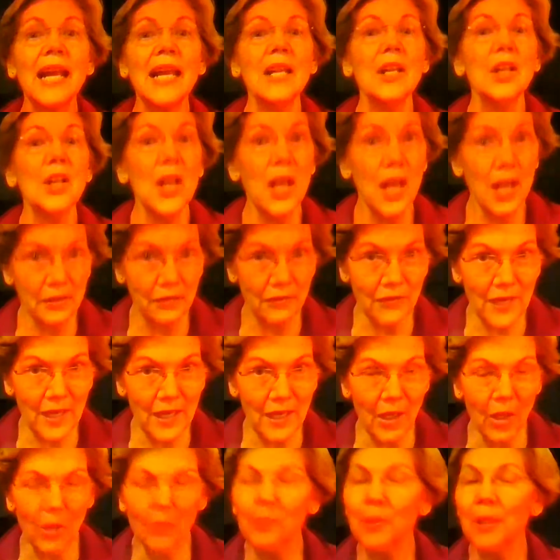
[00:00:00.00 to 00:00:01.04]
lot of
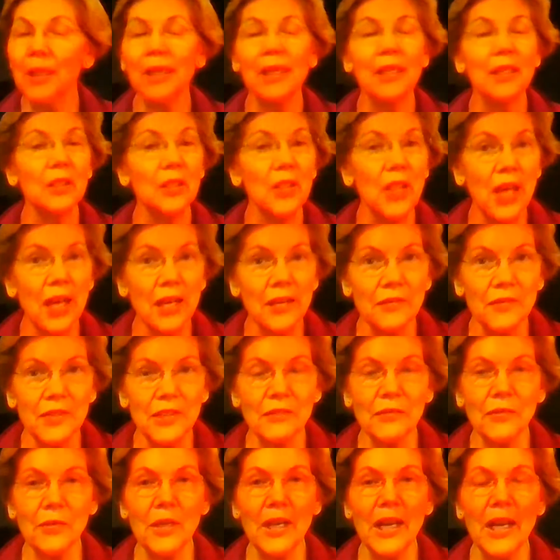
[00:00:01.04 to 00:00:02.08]
help in a lot of
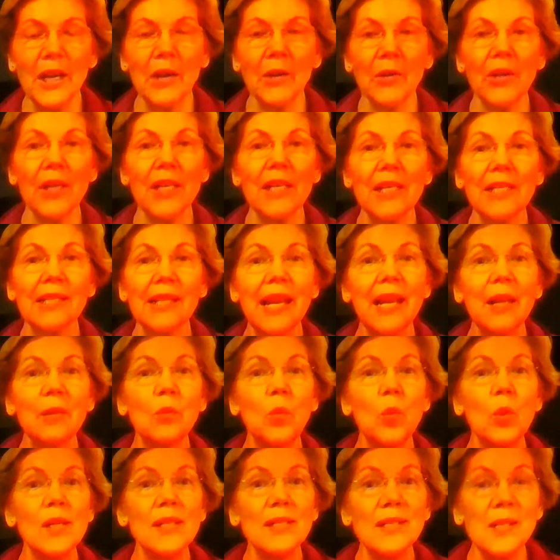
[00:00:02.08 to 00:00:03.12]
different areas, and
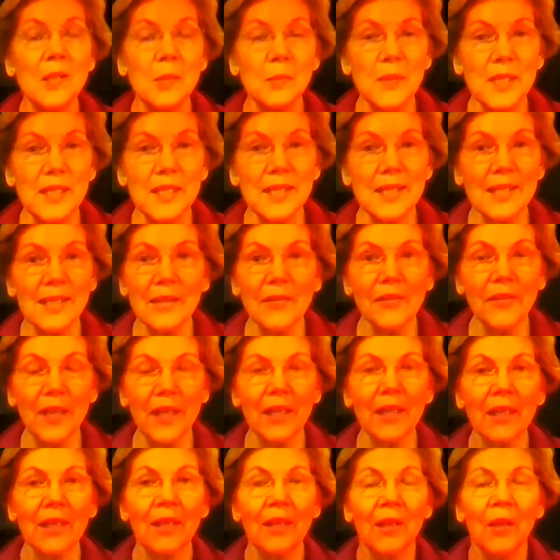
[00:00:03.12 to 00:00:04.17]
one
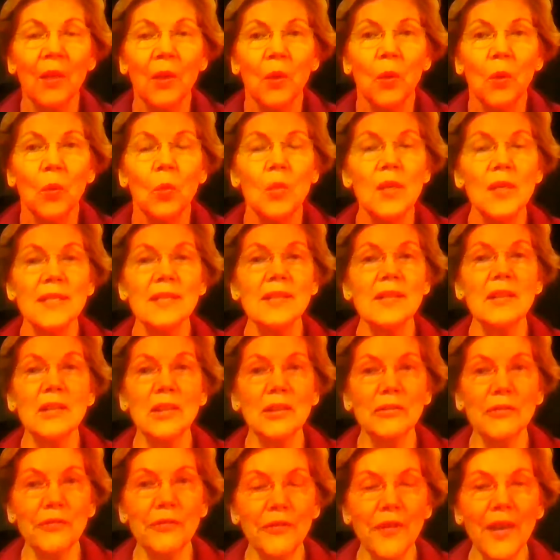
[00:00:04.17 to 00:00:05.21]
specific was the
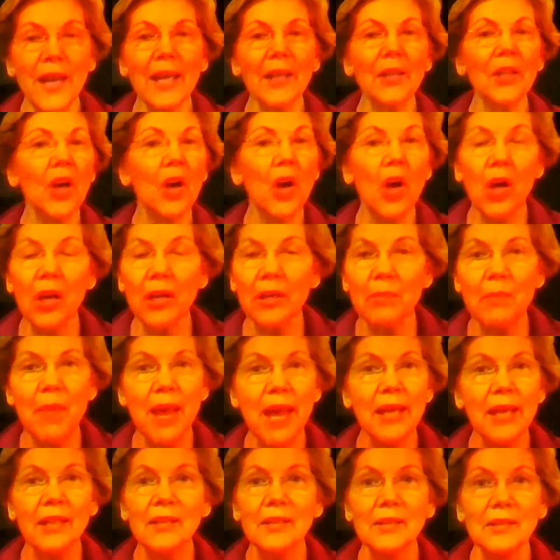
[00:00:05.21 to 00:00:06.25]
Fed
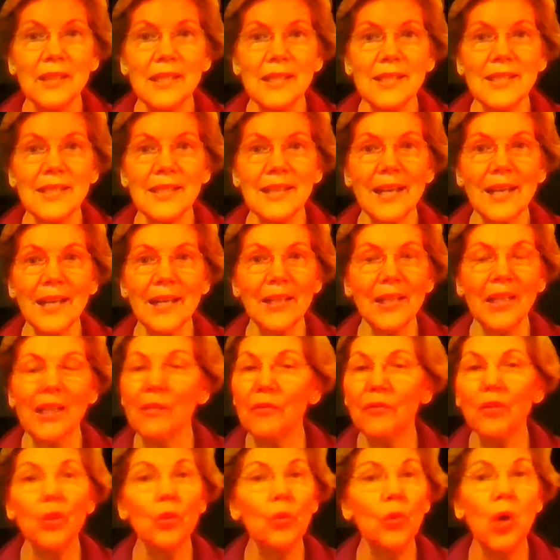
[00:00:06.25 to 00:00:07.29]
automatically said,
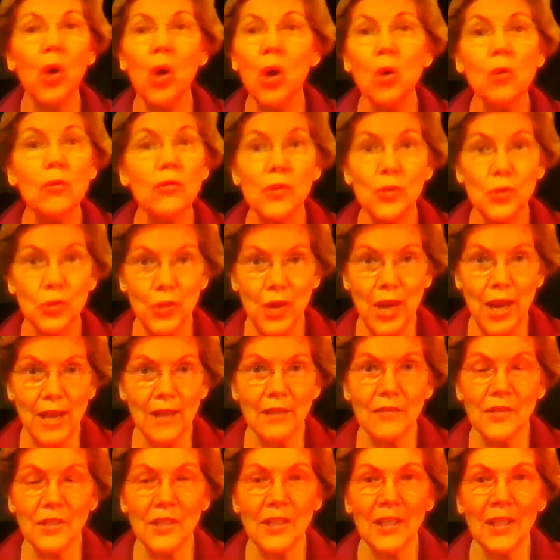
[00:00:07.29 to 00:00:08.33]
if you
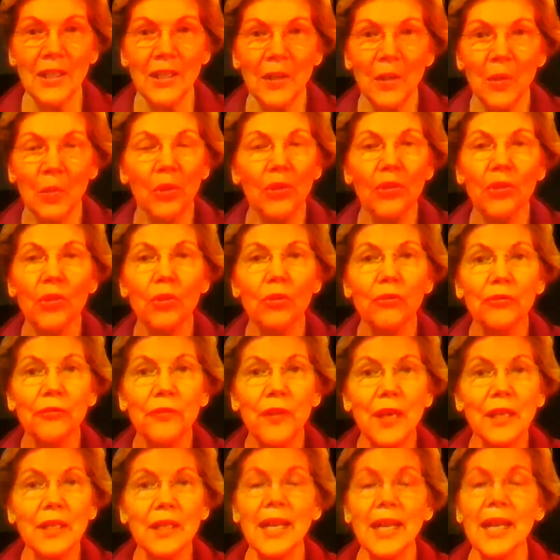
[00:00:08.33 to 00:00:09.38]
overdraft with your
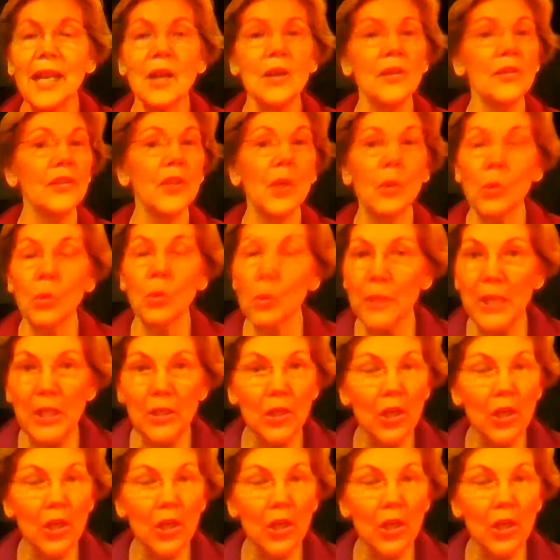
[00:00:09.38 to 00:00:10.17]
Fed account, there will be no